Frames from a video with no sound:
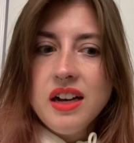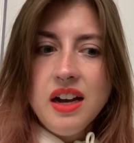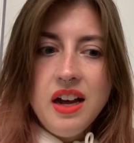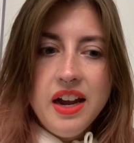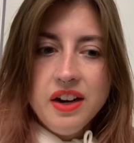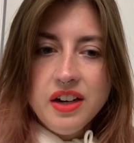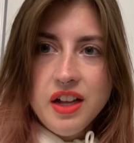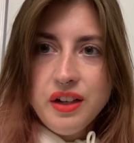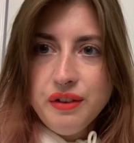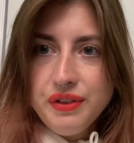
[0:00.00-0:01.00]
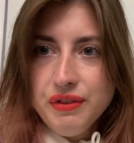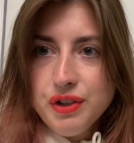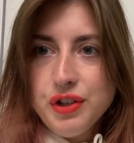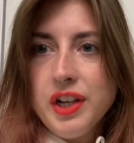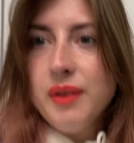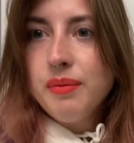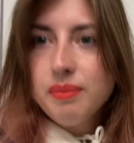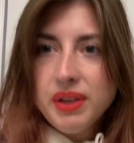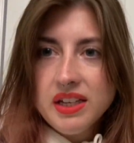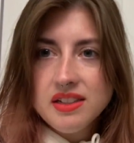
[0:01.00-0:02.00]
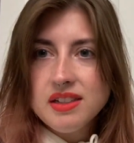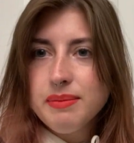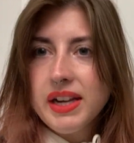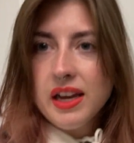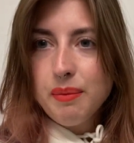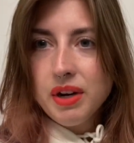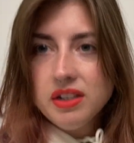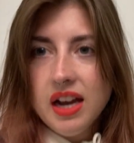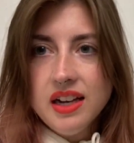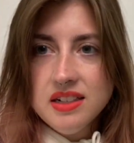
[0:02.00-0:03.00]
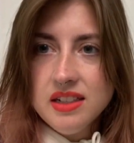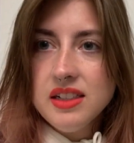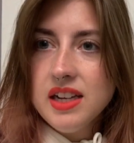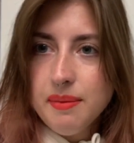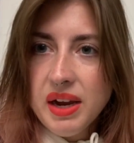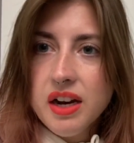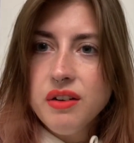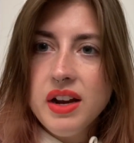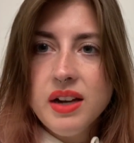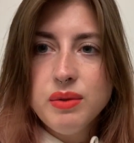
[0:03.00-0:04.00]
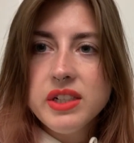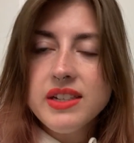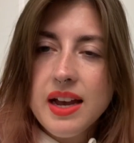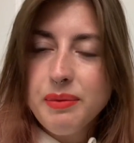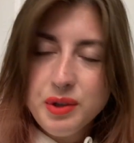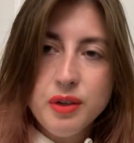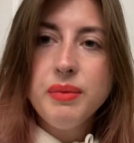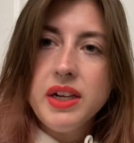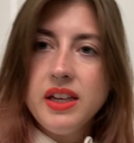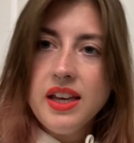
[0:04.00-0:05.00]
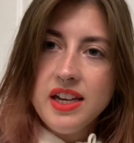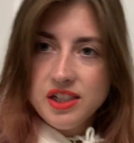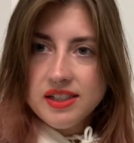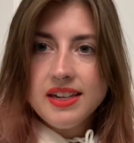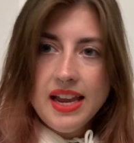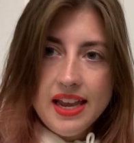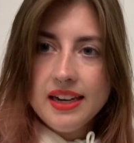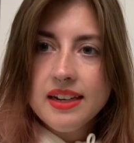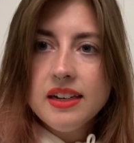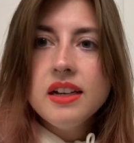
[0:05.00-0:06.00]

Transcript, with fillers: hair color fever dream because it's my nightmare to accidentally dye my hair red, which has happened on many occasions and I hate it.